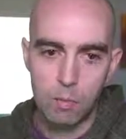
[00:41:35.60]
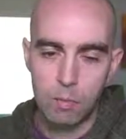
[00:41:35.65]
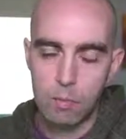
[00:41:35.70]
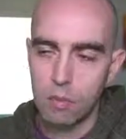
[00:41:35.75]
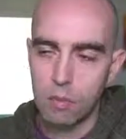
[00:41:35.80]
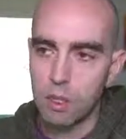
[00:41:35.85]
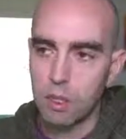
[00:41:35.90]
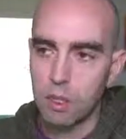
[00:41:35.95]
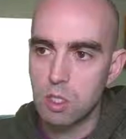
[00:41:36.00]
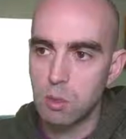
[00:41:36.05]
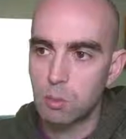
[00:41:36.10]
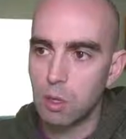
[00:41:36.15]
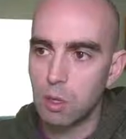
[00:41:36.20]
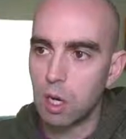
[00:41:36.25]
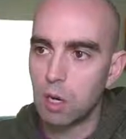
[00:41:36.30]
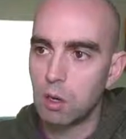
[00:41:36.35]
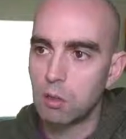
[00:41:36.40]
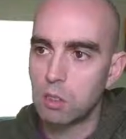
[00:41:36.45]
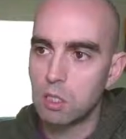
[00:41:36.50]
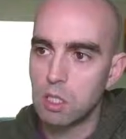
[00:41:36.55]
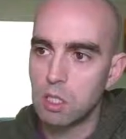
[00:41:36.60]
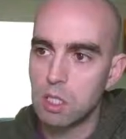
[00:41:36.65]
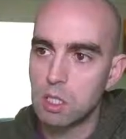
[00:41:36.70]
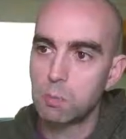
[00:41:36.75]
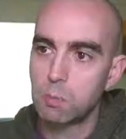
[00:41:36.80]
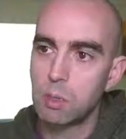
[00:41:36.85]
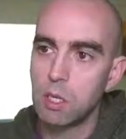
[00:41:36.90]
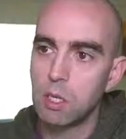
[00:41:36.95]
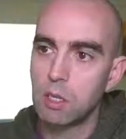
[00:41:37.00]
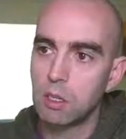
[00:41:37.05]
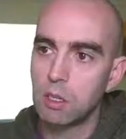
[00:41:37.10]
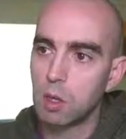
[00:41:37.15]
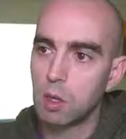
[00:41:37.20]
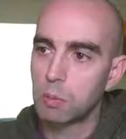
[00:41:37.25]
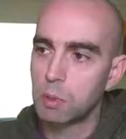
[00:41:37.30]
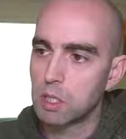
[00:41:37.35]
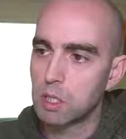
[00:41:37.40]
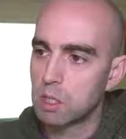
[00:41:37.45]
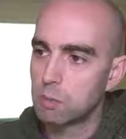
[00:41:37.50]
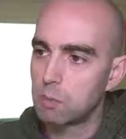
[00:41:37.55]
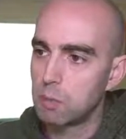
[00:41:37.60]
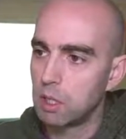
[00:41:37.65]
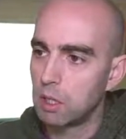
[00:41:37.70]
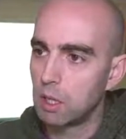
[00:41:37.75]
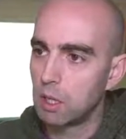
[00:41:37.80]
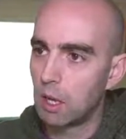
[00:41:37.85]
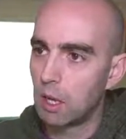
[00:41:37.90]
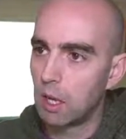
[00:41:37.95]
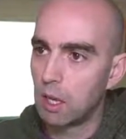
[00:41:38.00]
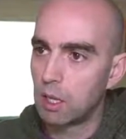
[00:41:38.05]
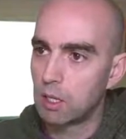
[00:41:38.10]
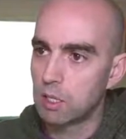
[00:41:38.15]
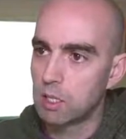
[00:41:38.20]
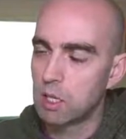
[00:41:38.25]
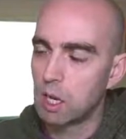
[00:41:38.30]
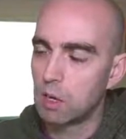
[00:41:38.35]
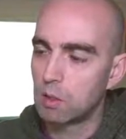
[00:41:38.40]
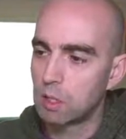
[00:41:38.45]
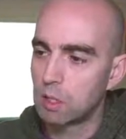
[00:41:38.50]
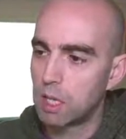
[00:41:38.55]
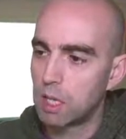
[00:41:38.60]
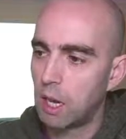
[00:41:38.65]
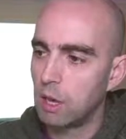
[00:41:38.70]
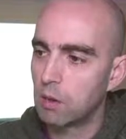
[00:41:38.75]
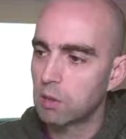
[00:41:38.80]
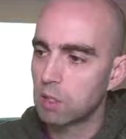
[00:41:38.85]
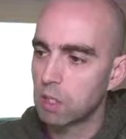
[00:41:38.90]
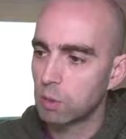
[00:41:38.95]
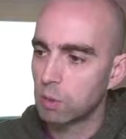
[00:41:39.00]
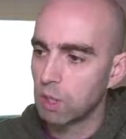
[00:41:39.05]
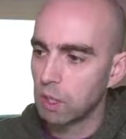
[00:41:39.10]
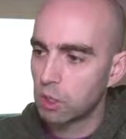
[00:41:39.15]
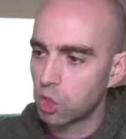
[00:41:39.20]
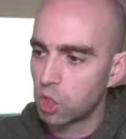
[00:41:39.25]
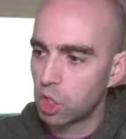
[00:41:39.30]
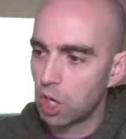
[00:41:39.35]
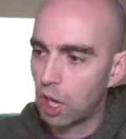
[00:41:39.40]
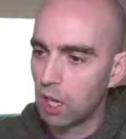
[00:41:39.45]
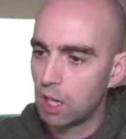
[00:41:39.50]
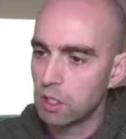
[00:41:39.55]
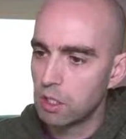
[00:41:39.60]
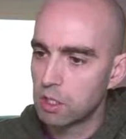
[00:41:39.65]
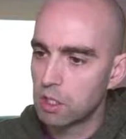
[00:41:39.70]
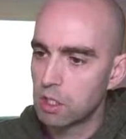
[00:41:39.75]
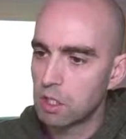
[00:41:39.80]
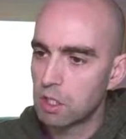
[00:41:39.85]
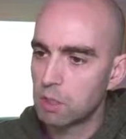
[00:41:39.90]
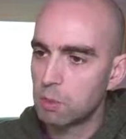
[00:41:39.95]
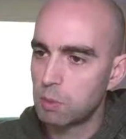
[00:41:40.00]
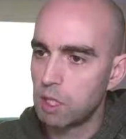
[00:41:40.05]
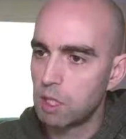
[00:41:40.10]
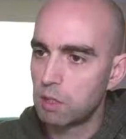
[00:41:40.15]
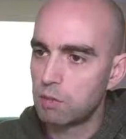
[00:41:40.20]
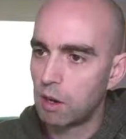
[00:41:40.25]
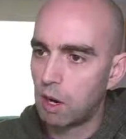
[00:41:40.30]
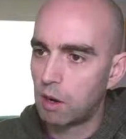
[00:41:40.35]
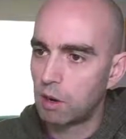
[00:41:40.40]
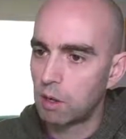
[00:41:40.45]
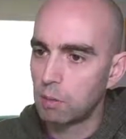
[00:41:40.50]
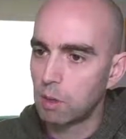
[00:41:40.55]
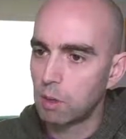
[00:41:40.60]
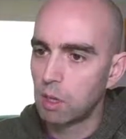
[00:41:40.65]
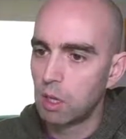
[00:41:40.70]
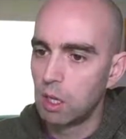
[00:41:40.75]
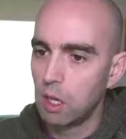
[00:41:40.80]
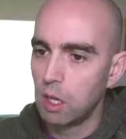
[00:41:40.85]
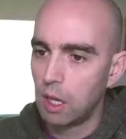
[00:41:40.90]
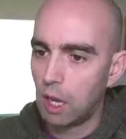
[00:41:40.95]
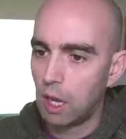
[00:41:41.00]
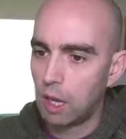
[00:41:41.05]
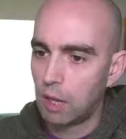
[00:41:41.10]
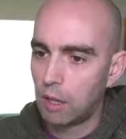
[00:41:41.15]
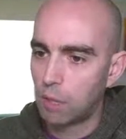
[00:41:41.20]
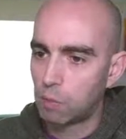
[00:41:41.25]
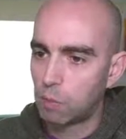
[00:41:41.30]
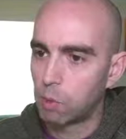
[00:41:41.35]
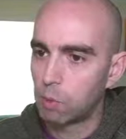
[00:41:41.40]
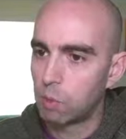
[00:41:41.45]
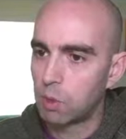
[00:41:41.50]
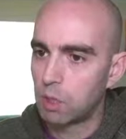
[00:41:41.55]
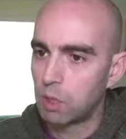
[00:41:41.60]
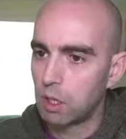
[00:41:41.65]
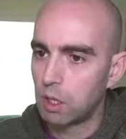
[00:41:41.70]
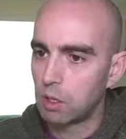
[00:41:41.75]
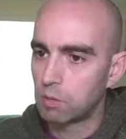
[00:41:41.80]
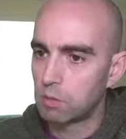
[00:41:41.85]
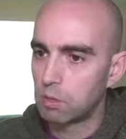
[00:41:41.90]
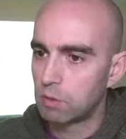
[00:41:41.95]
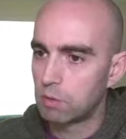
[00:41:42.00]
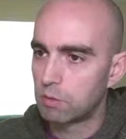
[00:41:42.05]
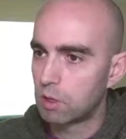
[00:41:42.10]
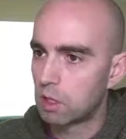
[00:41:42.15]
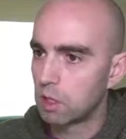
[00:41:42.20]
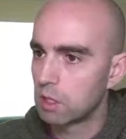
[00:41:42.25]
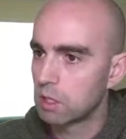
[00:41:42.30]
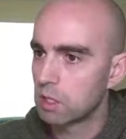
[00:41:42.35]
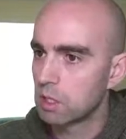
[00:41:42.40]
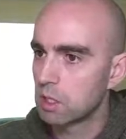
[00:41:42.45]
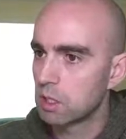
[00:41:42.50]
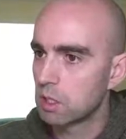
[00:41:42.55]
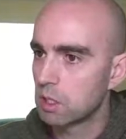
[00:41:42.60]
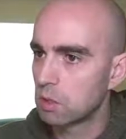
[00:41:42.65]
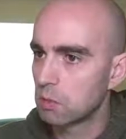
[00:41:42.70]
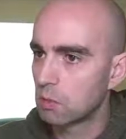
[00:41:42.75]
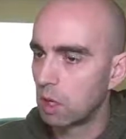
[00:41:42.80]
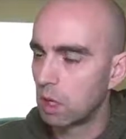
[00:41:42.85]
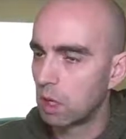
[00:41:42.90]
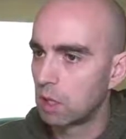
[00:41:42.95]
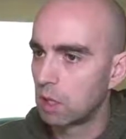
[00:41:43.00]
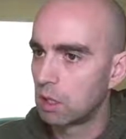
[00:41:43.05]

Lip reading: some code to speed it up and slow it down, so we can change the speed variable, and then we'll put in a reverse as well.